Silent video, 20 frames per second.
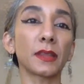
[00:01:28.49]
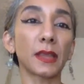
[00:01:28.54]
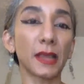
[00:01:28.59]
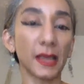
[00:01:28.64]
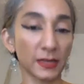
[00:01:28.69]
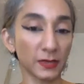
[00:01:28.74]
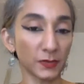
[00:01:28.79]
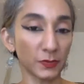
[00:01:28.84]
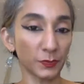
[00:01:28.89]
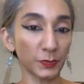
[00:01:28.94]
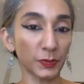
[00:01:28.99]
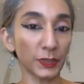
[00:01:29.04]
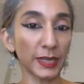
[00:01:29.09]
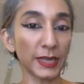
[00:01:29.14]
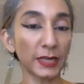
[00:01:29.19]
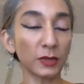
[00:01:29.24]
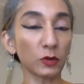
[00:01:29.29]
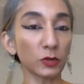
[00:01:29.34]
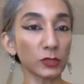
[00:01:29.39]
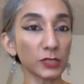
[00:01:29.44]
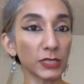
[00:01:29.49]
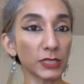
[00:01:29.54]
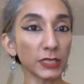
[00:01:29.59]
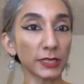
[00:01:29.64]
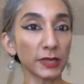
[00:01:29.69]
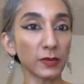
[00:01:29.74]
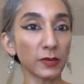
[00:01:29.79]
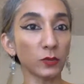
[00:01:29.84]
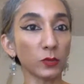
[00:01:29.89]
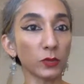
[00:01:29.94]
and playing
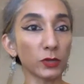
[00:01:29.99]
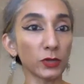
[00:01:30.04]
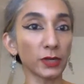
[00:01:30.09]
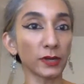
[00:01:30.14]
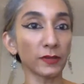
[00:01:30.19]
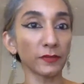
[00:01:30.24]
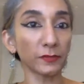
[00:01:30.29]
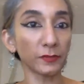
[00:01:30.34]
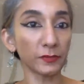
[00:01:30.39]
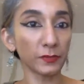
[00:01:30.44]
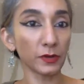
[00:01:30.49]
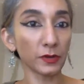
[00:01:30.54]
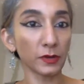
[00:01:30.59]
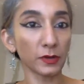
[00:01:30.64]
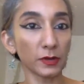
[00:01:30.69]
Cordelia would have